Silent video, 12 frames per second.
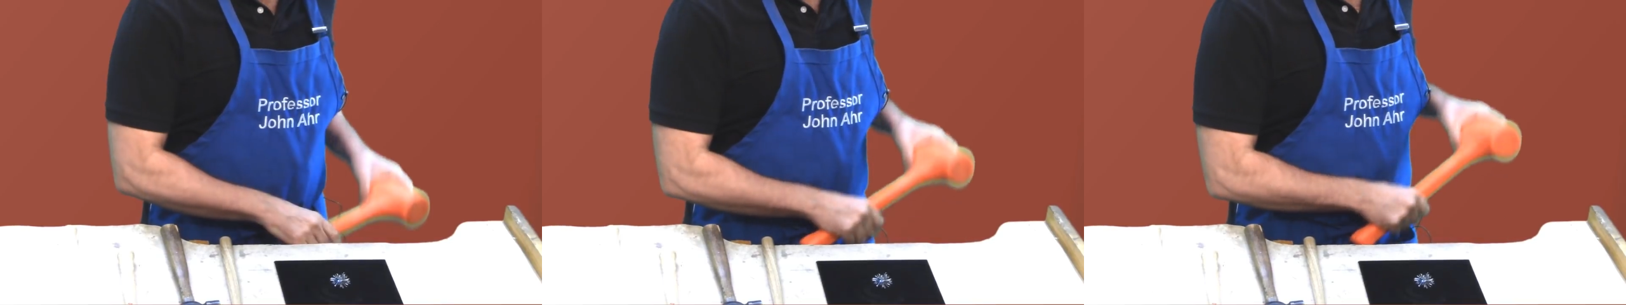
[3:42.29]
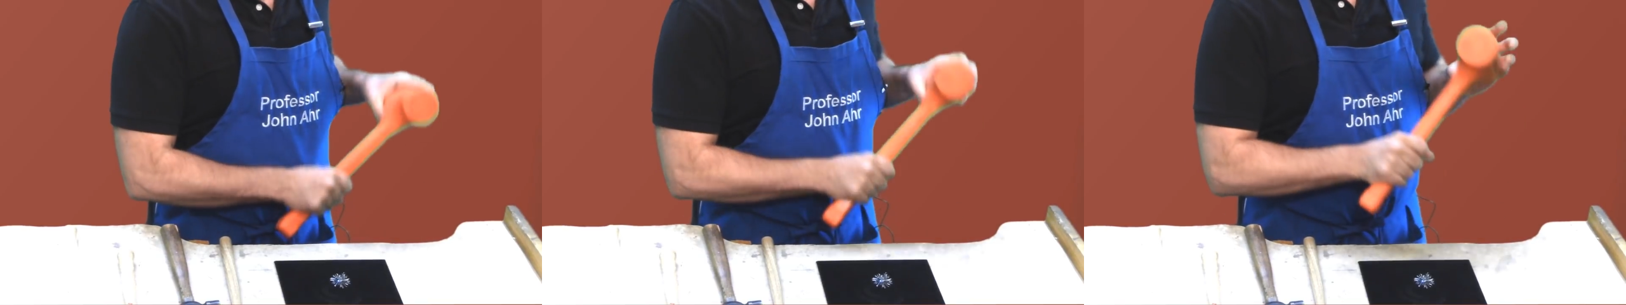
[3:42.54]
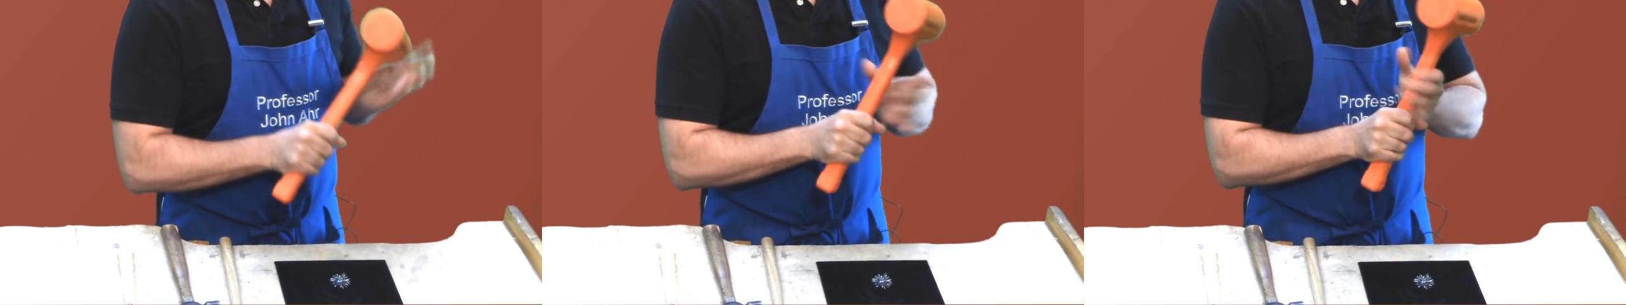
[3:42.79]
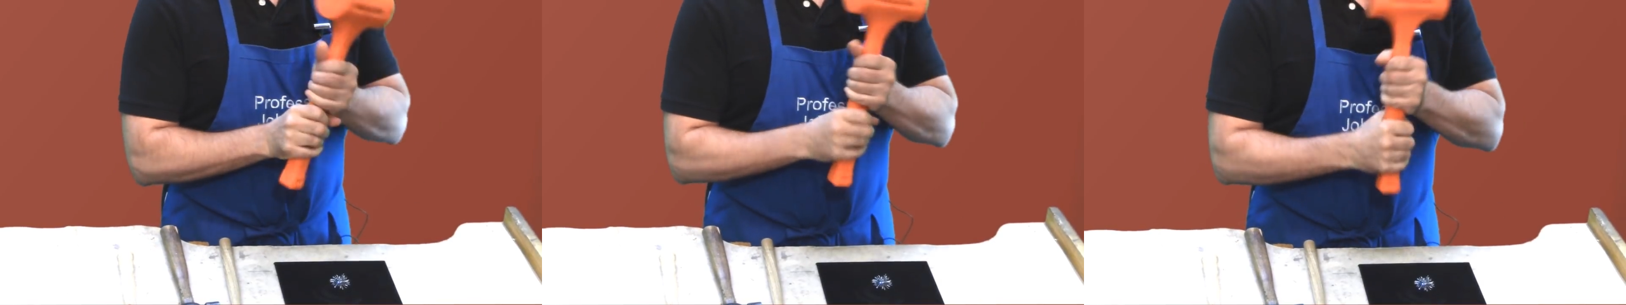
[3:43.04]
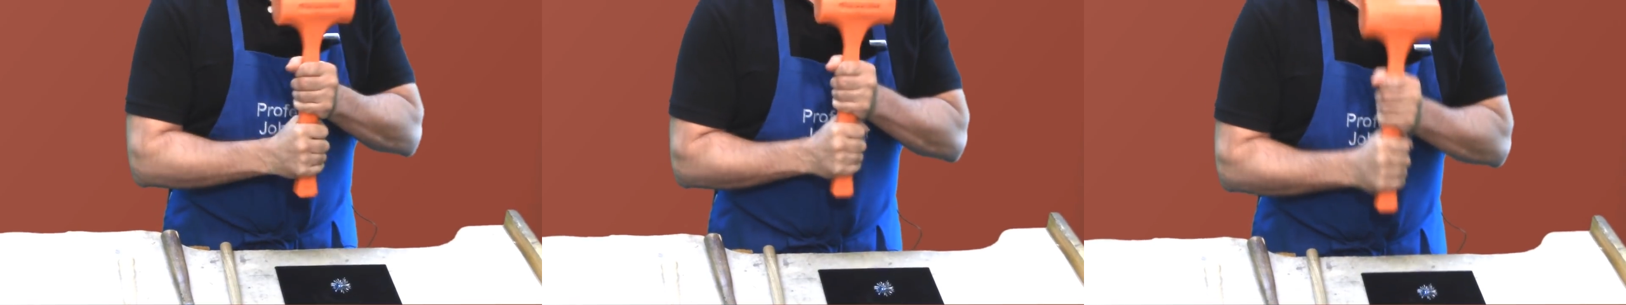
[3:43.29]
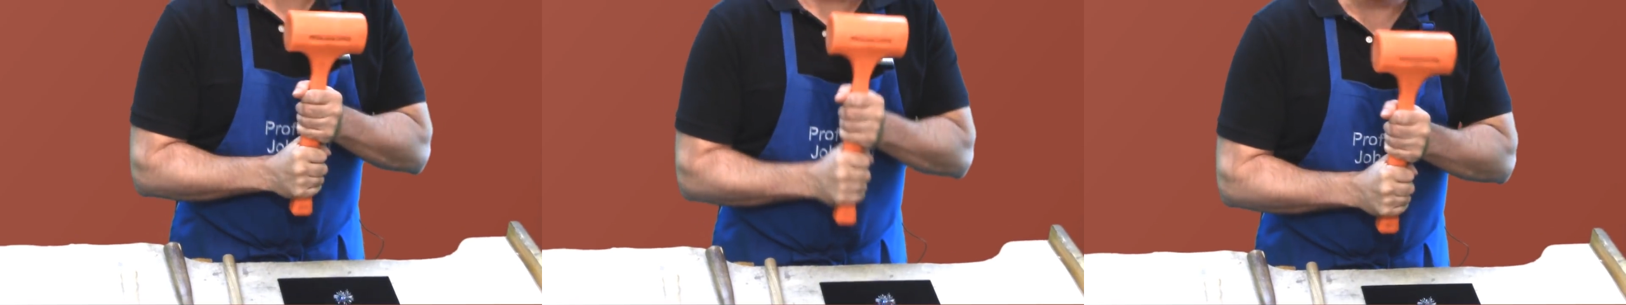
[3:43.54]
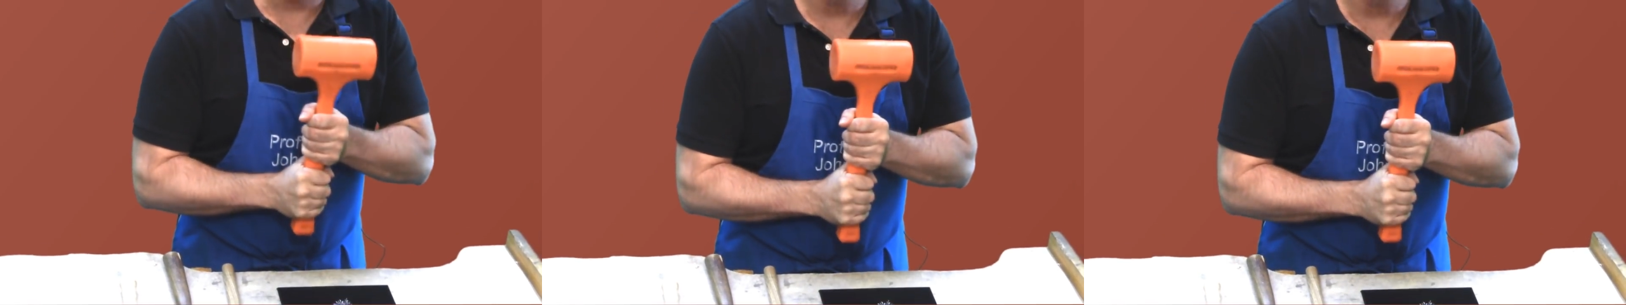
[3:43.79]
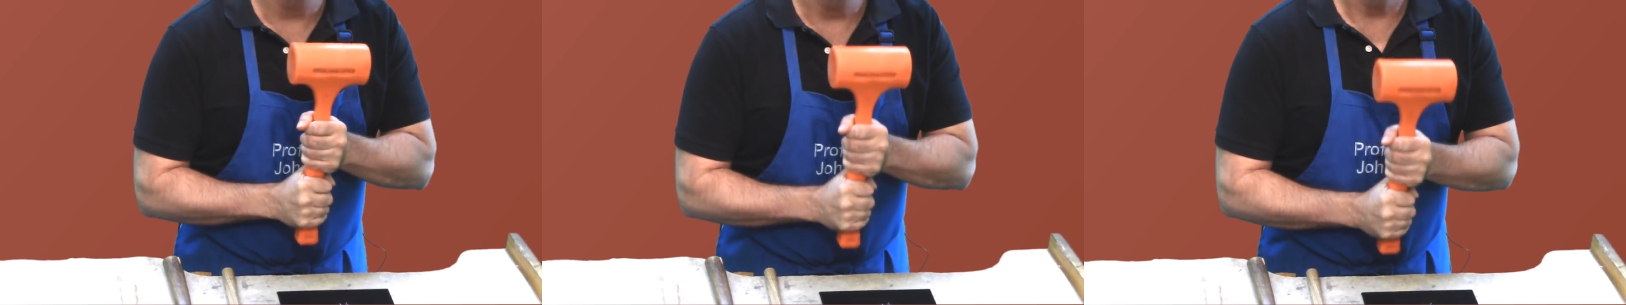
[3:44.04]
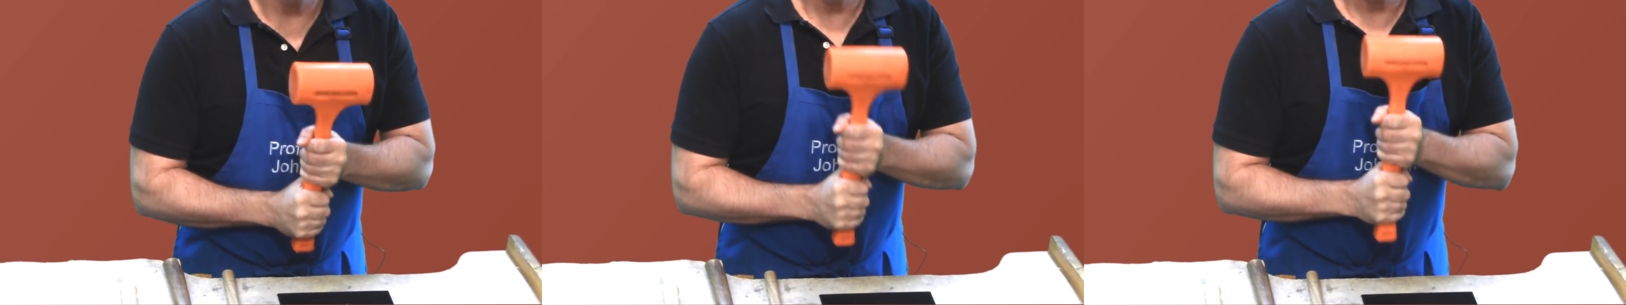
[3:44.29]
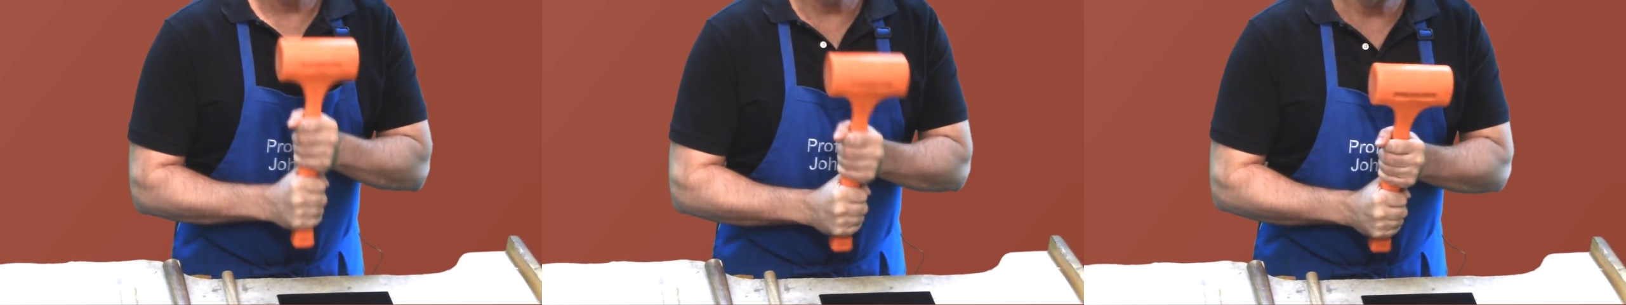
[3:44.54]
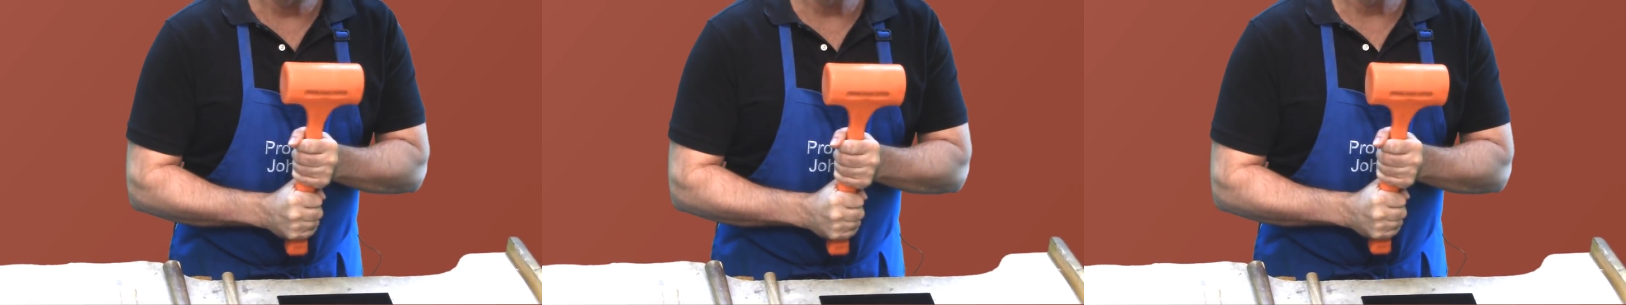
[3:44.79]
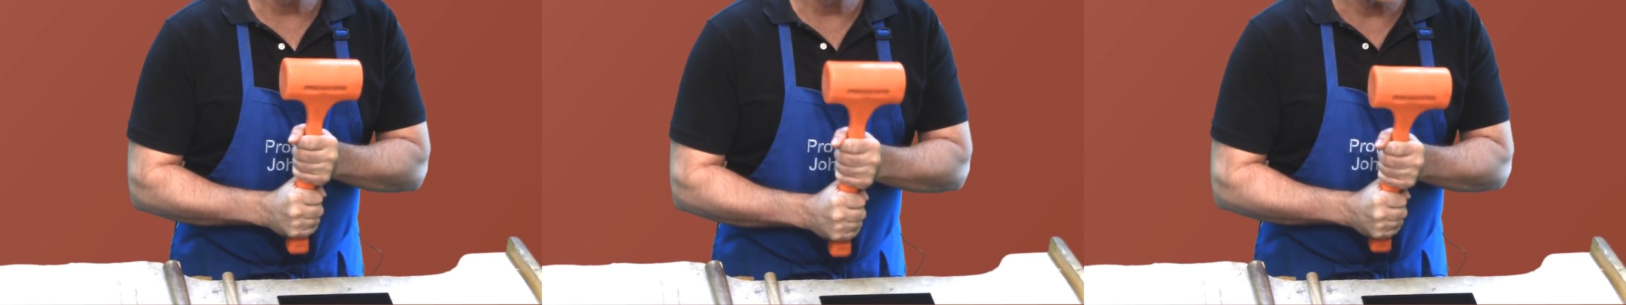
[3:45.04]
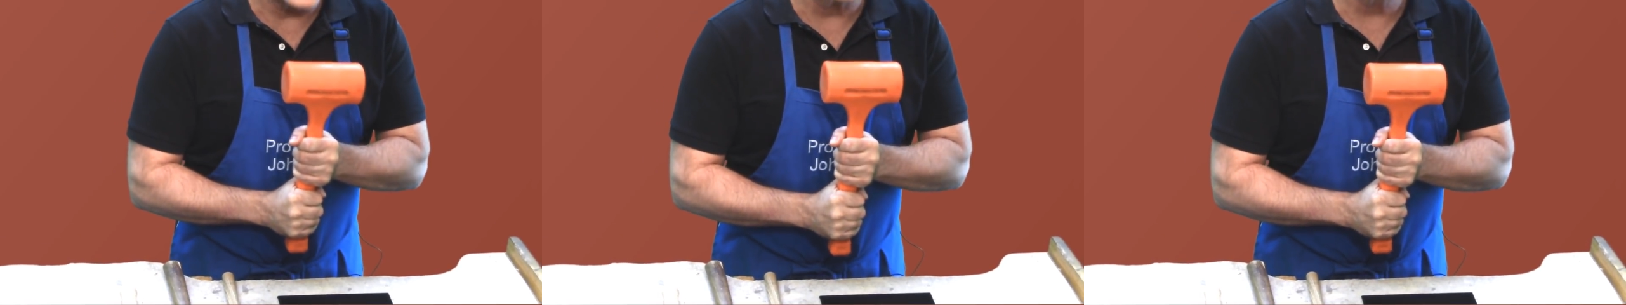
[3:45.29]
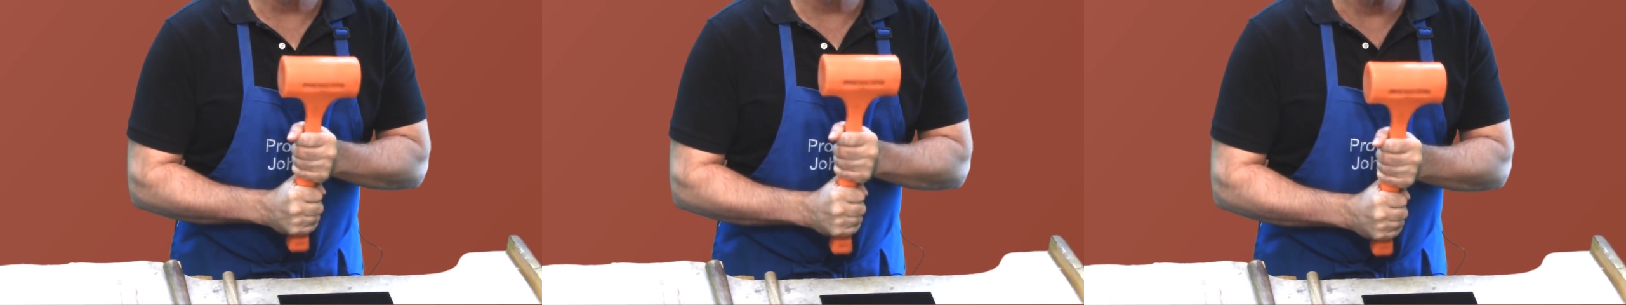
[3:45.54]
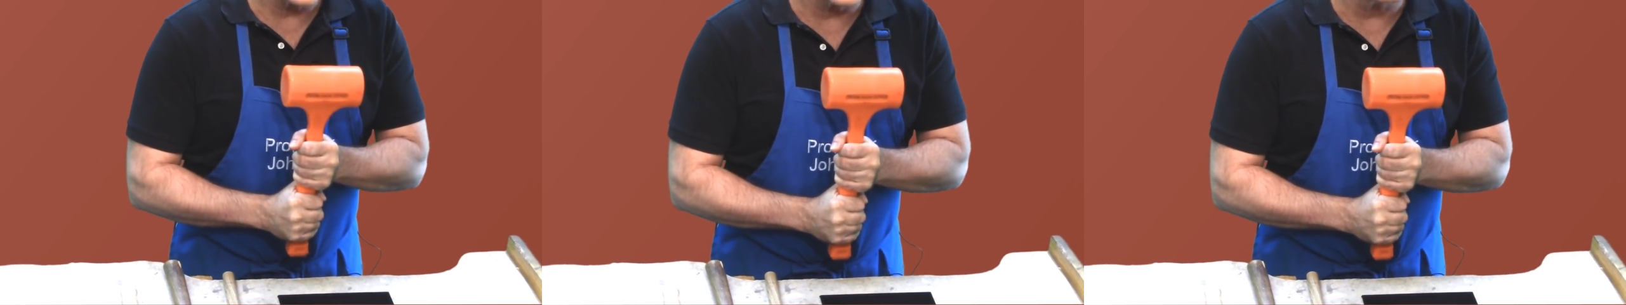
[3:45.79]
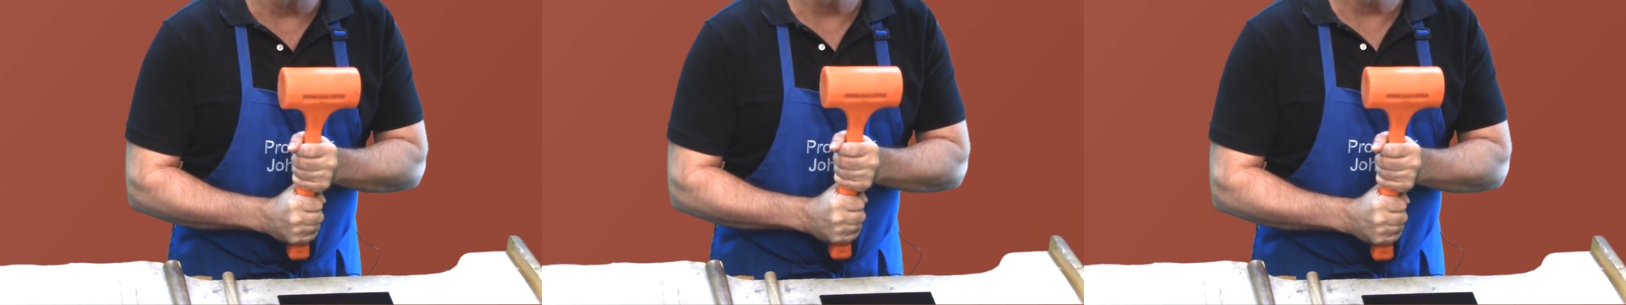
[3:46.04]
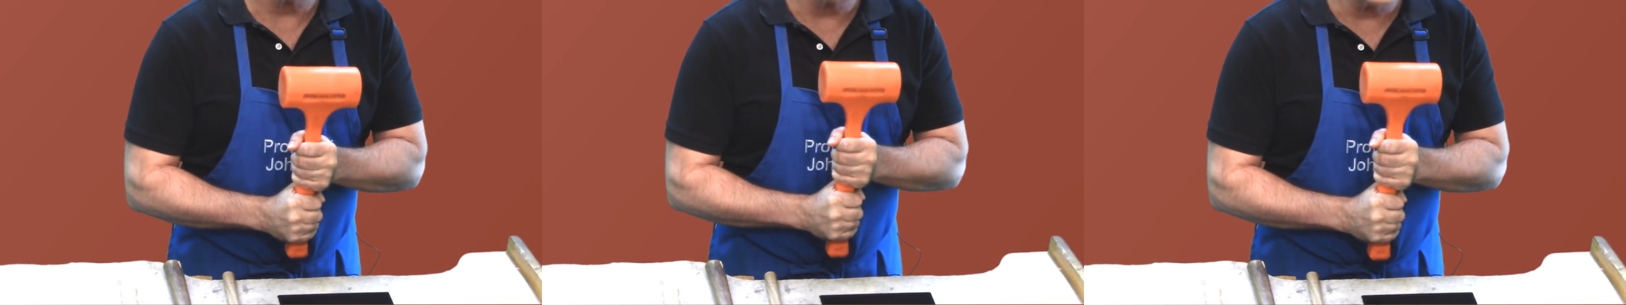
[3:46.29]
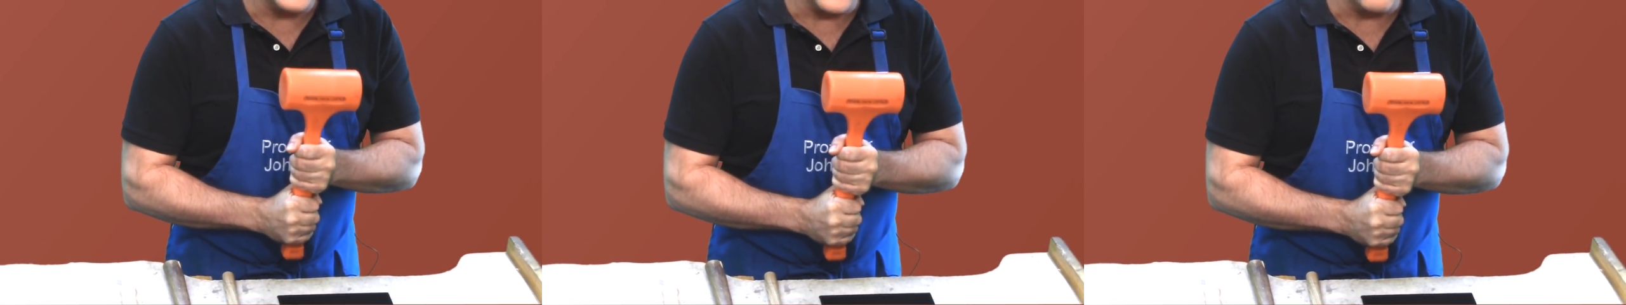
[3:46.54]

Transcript: No face is visible, so there are no lips to read.